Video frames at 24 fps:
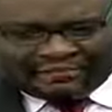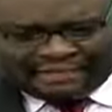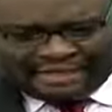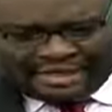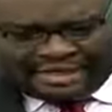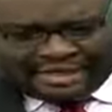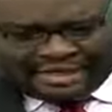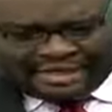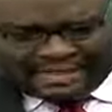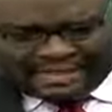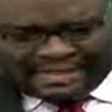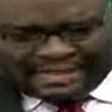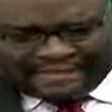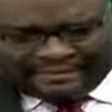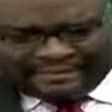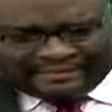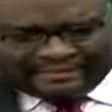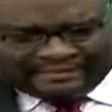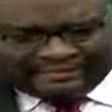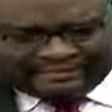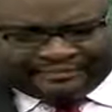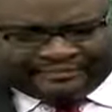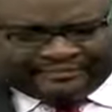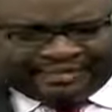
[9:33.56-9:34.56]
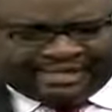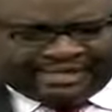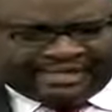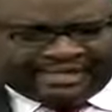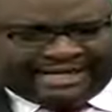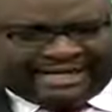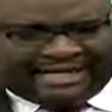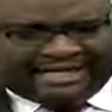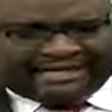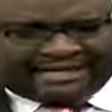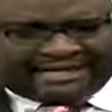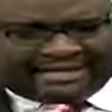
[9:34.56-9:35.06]

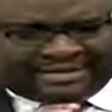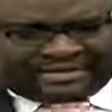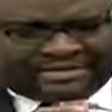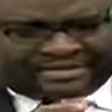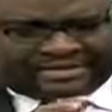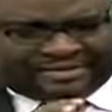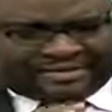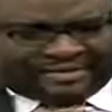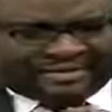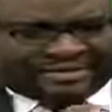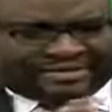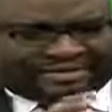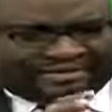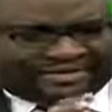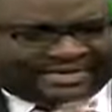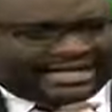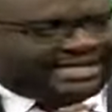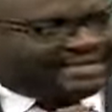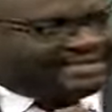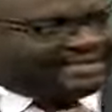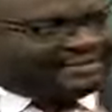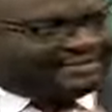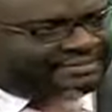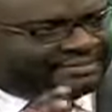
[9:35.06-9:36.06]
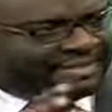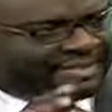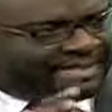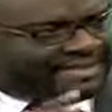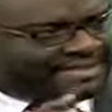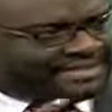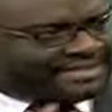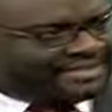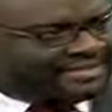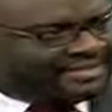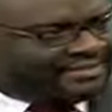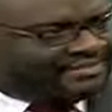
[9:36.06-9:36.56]
that Jesus took the bread, he
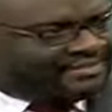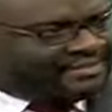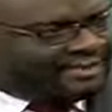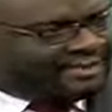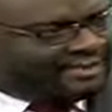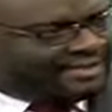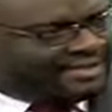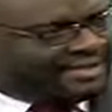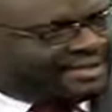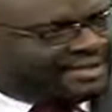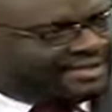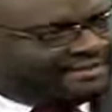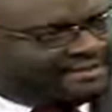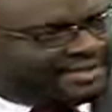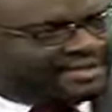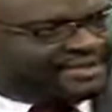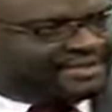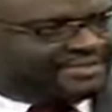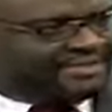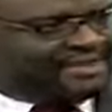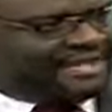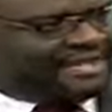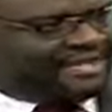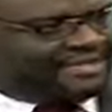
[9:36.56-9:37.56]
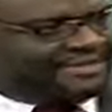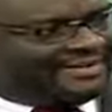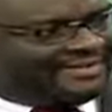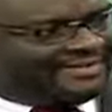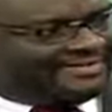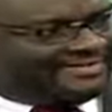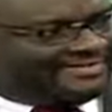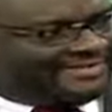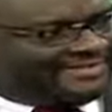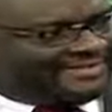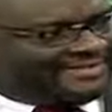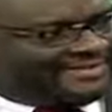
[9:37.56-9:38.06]
blessed, he broke, and multiplied.
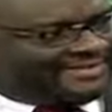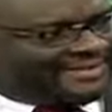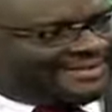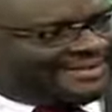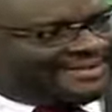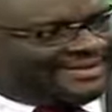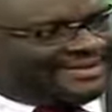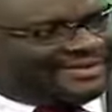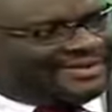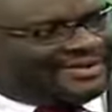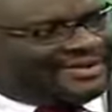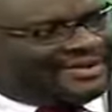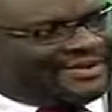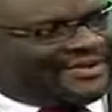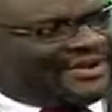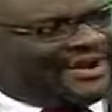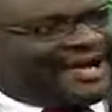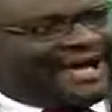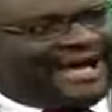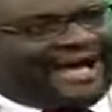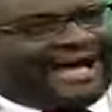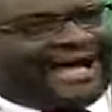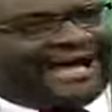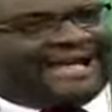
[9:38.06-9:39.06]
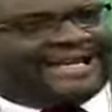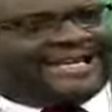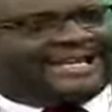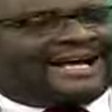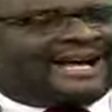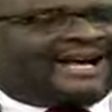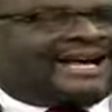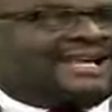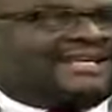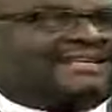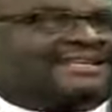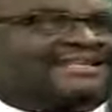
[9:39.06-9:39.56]
You know, and
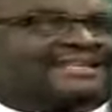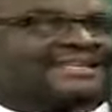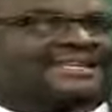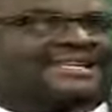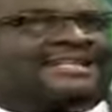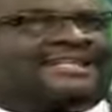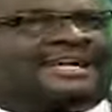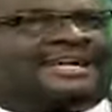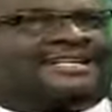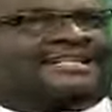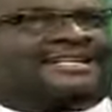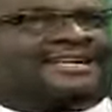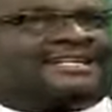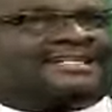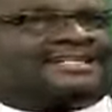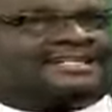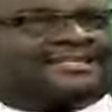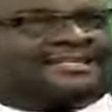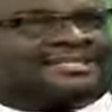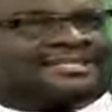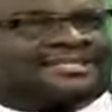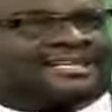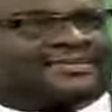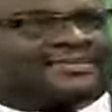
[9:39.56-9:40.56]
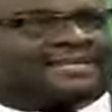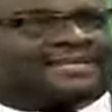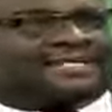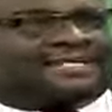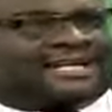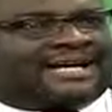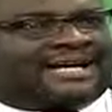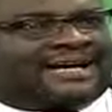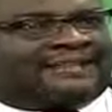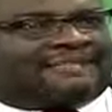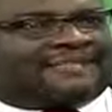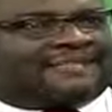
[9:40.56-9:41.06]
I see that as a sequence
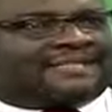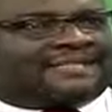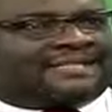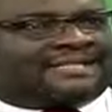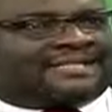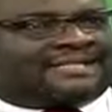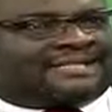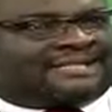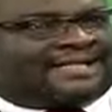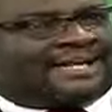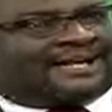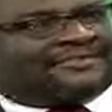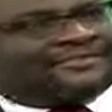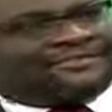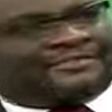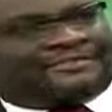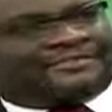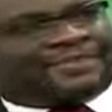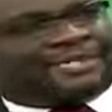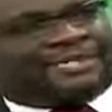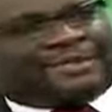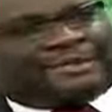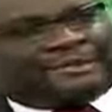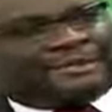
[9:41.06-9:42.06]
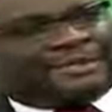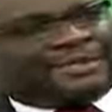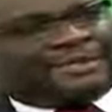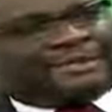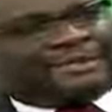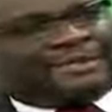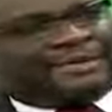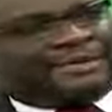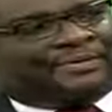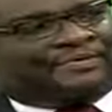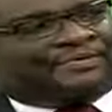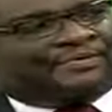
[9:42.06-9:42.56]
that happens in the lives of many
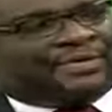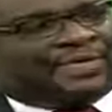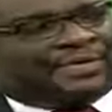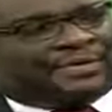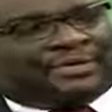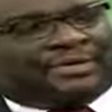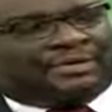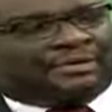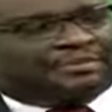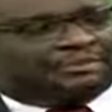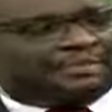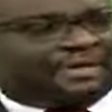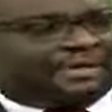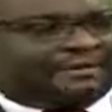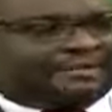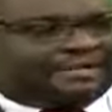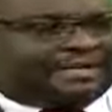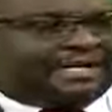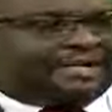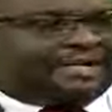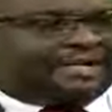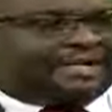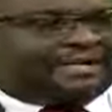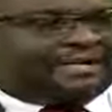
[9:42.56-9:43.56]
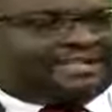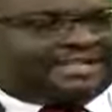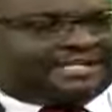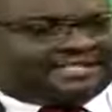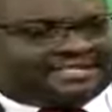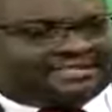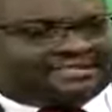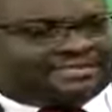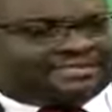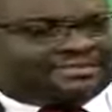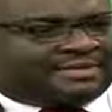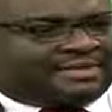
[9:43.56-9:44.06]
people. You go through a period, there
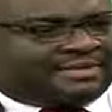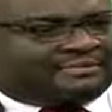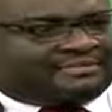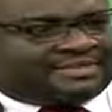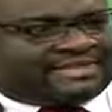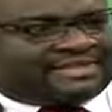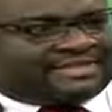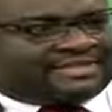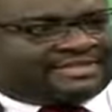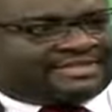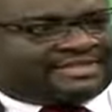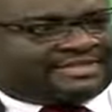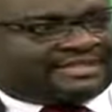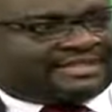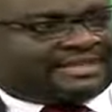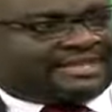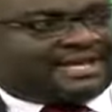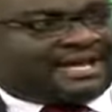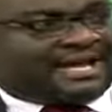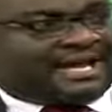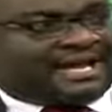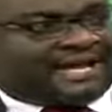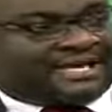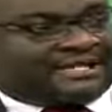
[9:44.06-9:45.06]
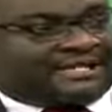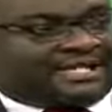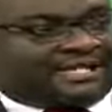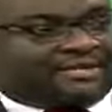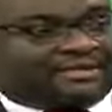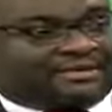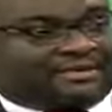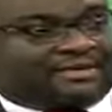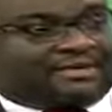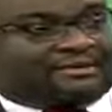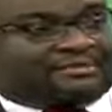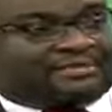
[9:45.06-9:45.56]
seems to be a blessing, and then you
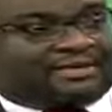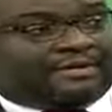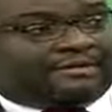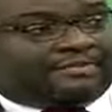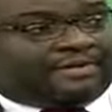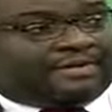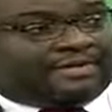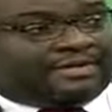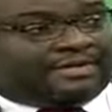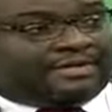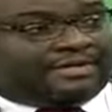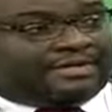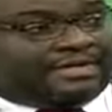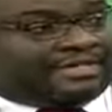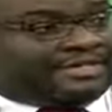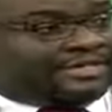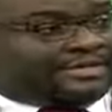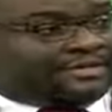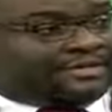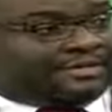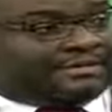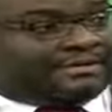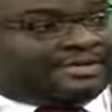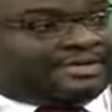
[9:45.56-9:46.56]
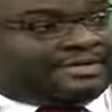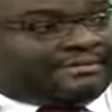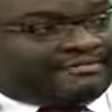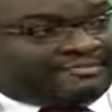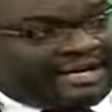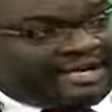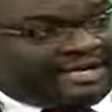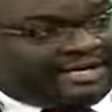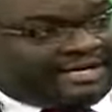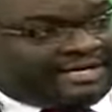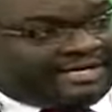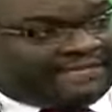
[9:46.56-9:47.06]
go through a period, there seems to be a
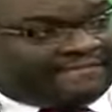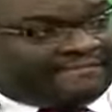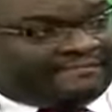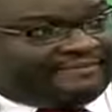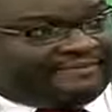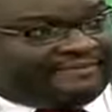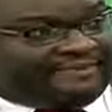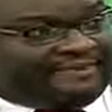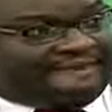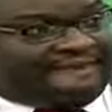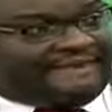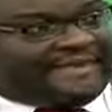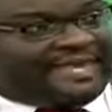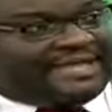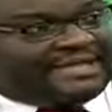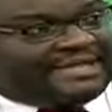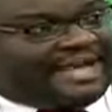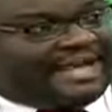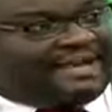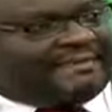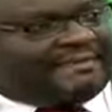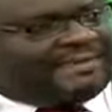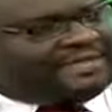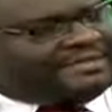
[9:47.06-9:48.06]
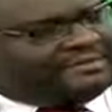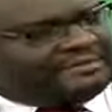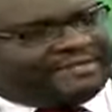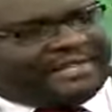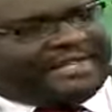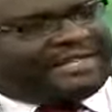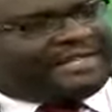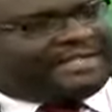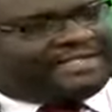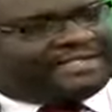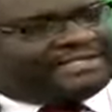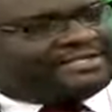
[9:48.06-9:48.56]
breaking. Now, but the
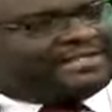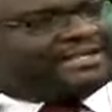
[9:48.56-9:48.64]
breaking is not